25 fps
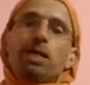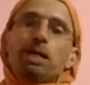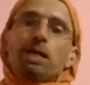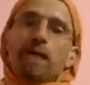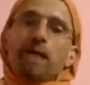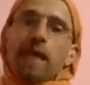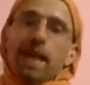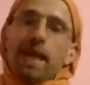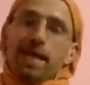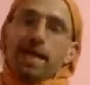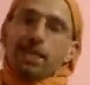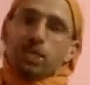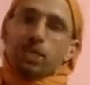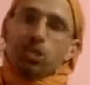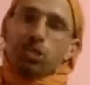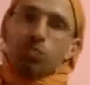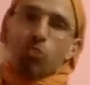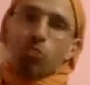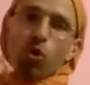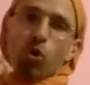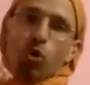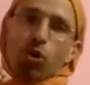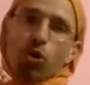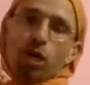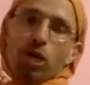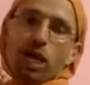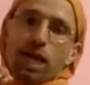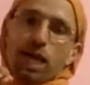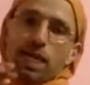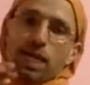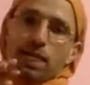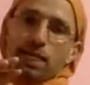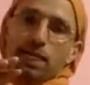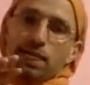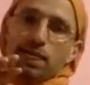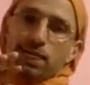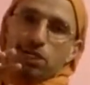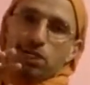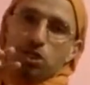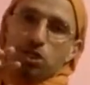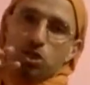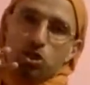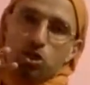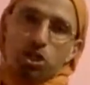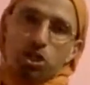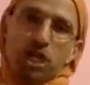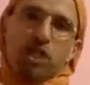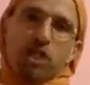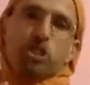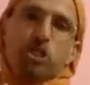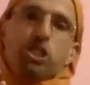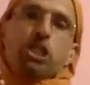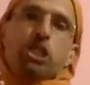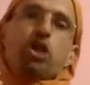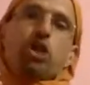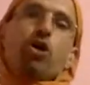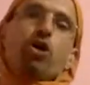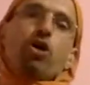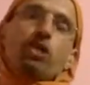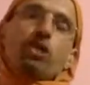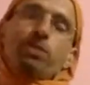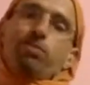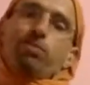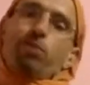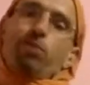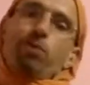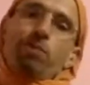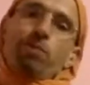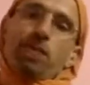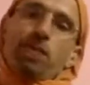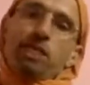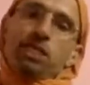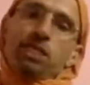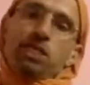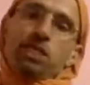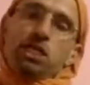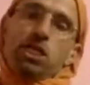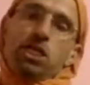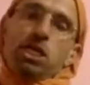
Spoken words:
as more like it is changing all the moment.